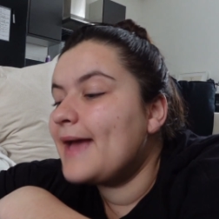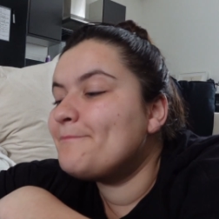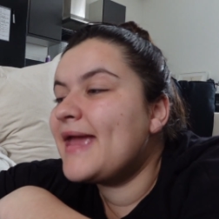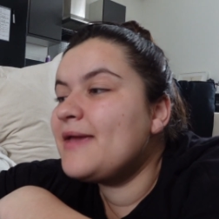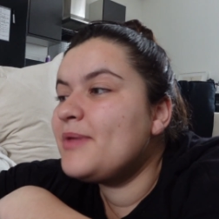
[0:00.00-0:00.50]

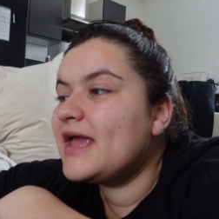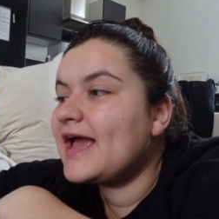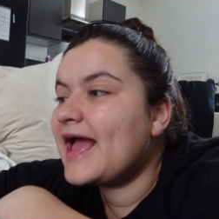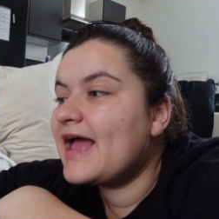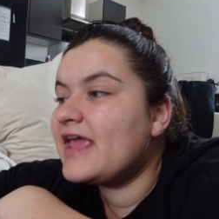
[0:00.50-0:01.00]
maybe
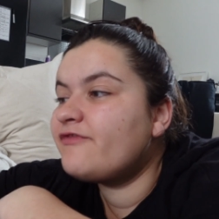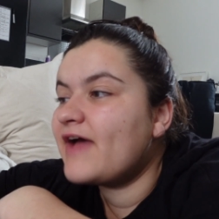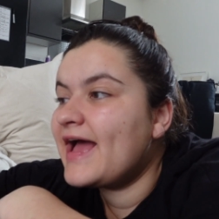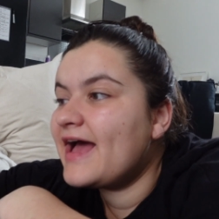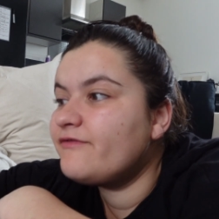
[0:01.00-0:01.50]
I if
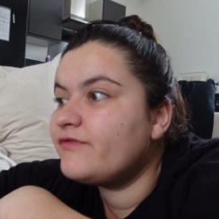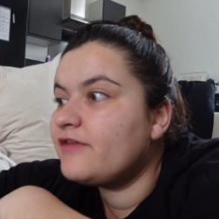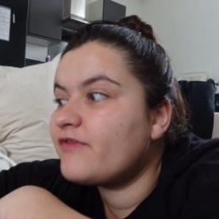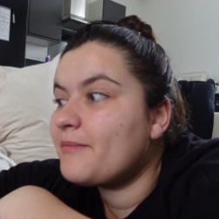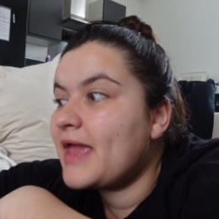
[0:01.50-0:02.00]
I have
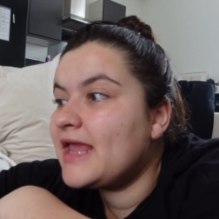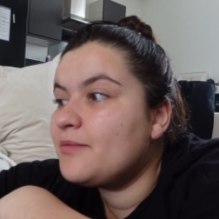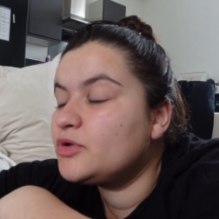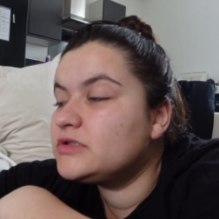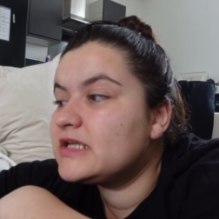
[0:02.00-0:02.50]
if I'm
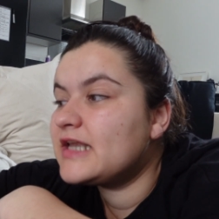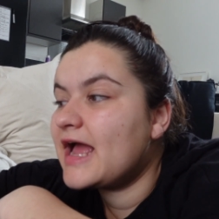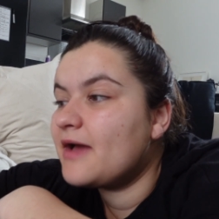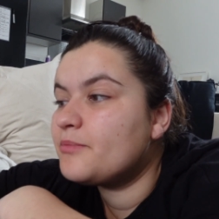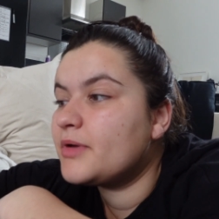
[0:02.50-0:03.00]
able to
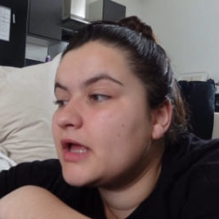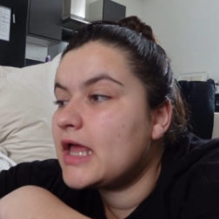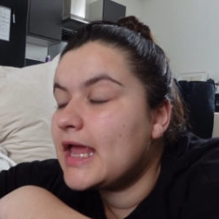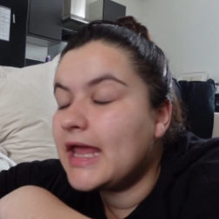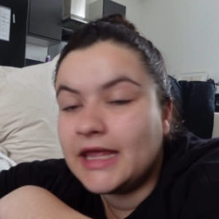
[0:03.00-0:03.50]
nap
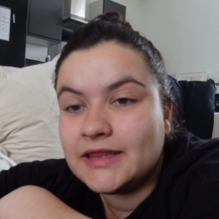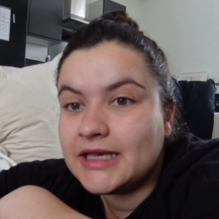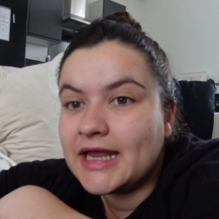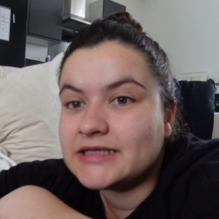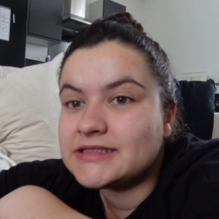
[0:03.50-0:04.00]
in the
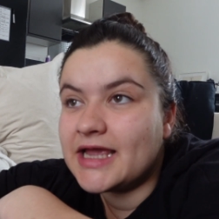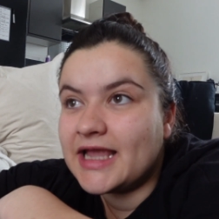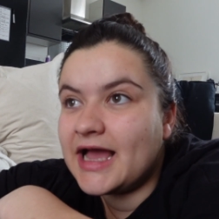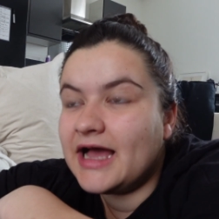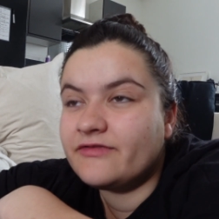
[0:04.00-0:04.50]
next
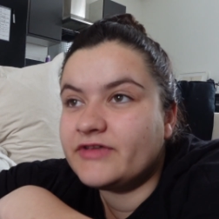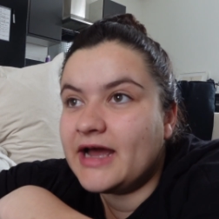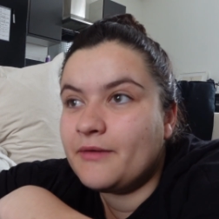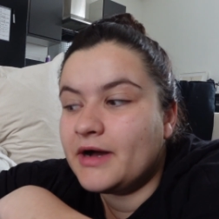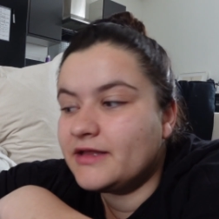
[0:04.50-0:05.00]
like half an
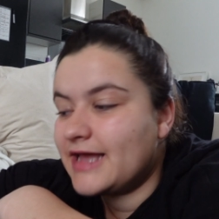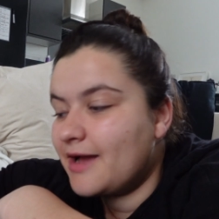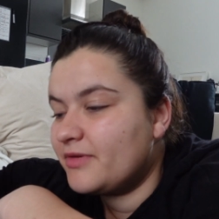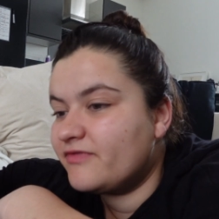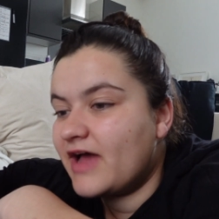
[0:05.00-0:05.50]
hour
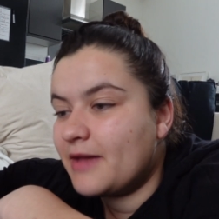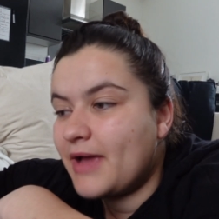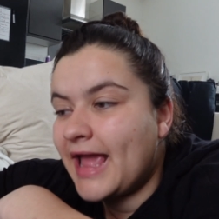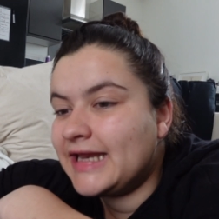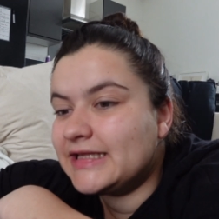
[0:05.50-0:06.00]
that'll be fine
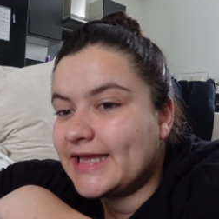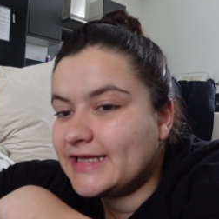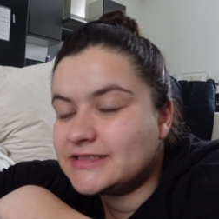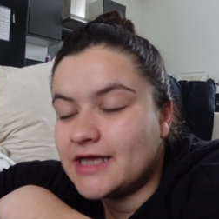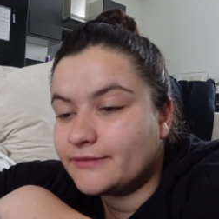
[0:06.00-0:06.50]
but any
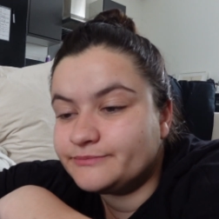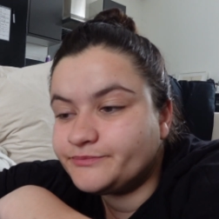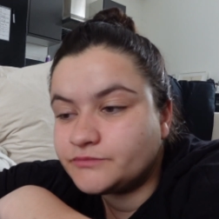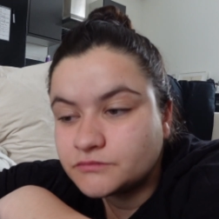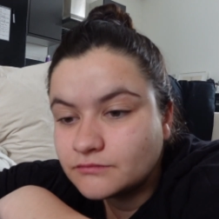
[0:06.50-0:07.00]
later
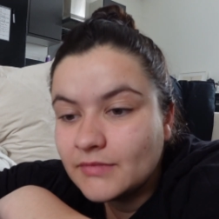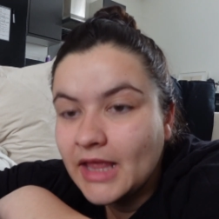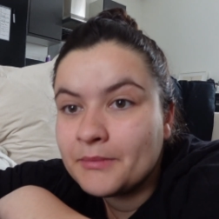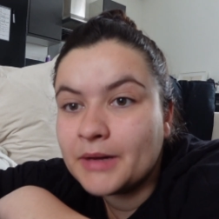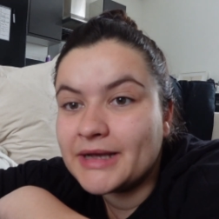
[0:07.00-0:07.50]

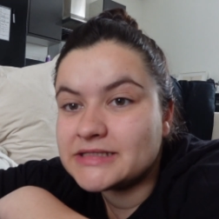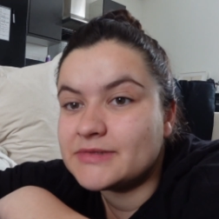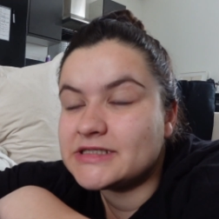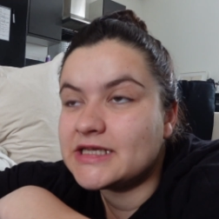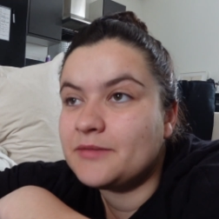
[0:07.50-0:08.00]
I'm gonna mess
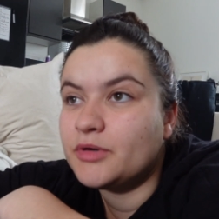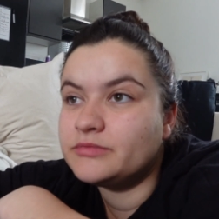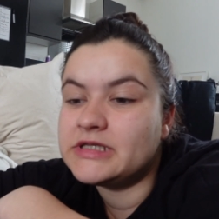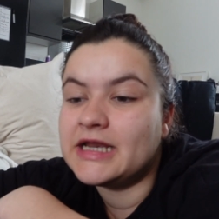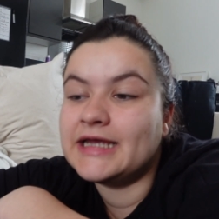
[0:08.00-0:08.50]
my sleep
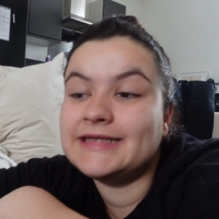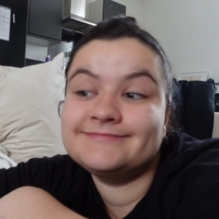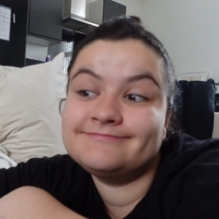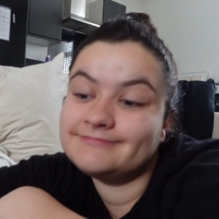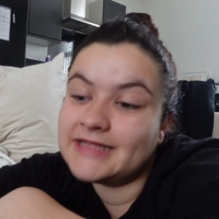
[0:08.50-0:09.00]
up tonight
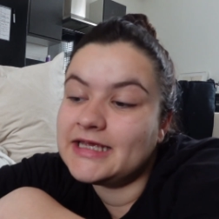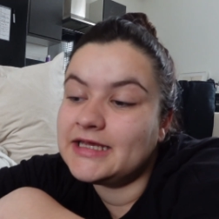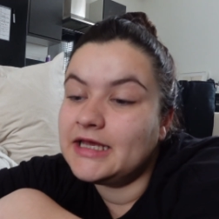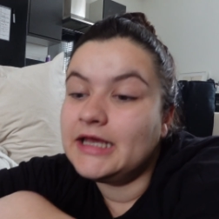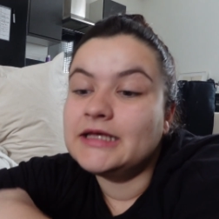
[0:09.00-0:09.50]

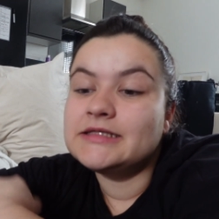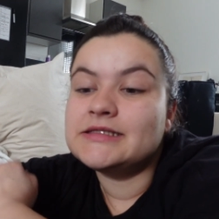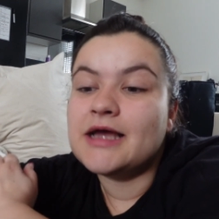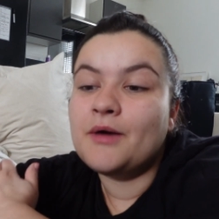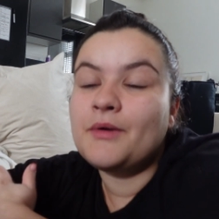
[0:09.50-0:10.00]

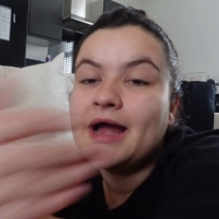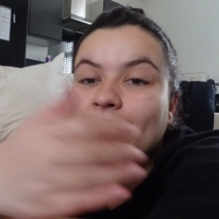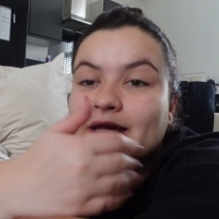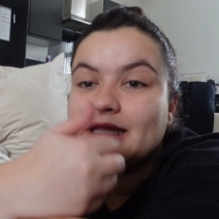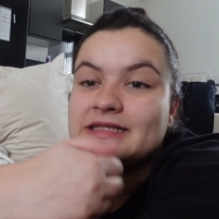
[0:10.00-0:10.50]
so I
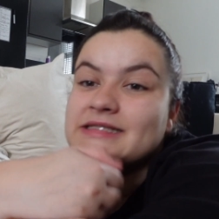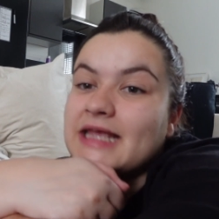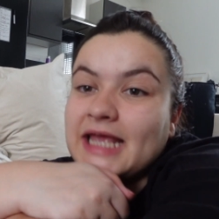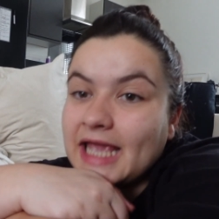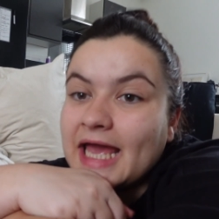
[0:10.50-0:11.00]
reckon the
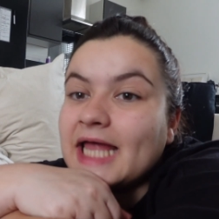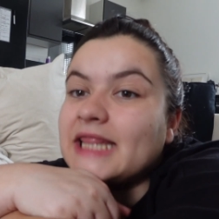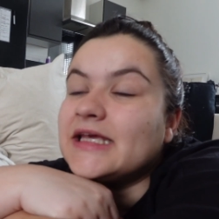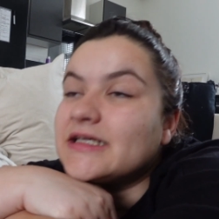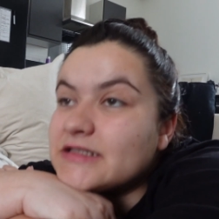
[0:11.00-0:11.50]
skincare
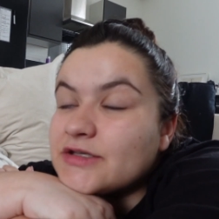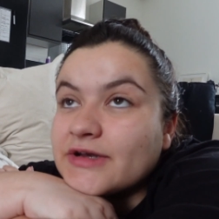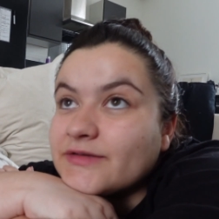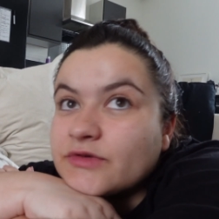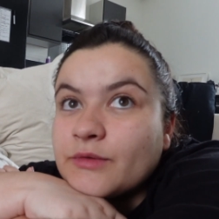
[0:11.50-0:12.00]
thing is
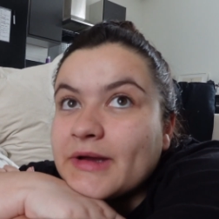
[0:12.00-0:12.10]
gonna have to